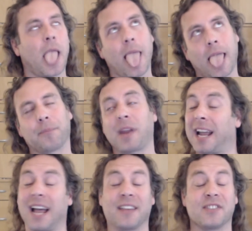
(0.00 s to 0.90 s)
uh, I
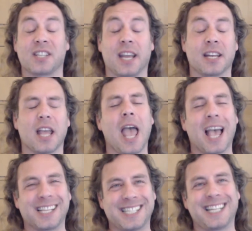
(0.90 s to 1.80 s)
can't even say it
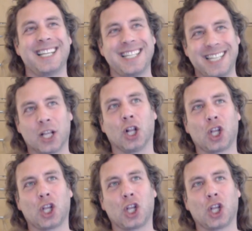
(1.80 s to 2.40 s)
statistical